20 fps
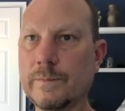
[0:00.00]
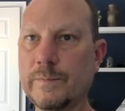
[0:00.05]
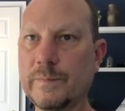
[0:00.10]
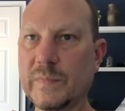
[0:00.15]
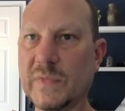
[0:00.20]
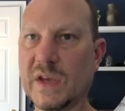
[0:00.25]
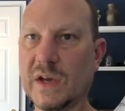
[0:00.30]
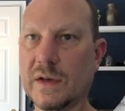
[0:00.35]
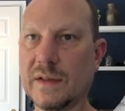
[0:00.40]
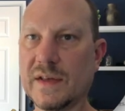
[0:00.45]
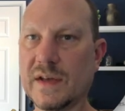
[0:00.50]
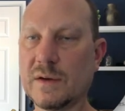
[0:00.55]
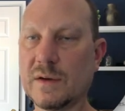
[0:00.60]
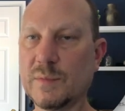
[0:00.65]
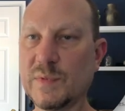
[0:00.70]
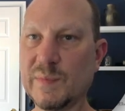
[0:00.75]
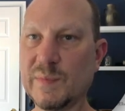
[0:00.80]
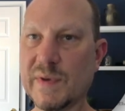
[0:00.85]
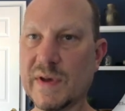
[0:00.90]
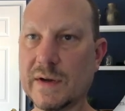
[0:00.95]
Yeah, that'll
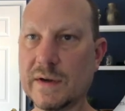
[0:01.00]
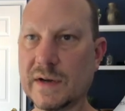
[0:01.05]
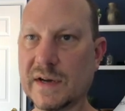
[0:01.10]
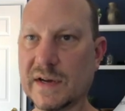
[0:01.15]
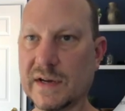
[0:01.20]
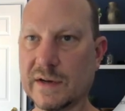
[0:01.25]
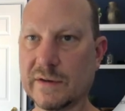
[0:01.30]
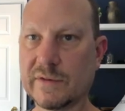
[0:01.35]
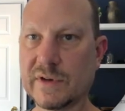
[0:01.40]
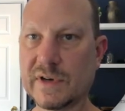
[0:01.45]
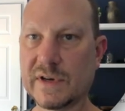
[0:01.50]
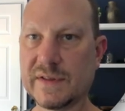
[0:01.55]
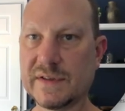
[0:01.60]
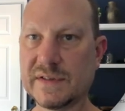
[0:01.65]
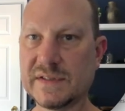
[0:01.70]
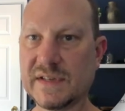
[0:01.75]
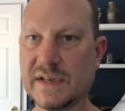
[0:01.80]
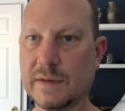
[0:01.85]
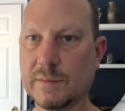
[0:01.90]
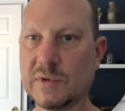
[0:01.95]
be better getting rid of the
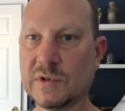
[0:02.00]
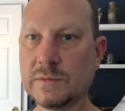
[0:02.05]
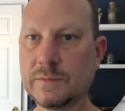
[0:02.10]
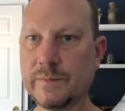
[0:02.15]
table.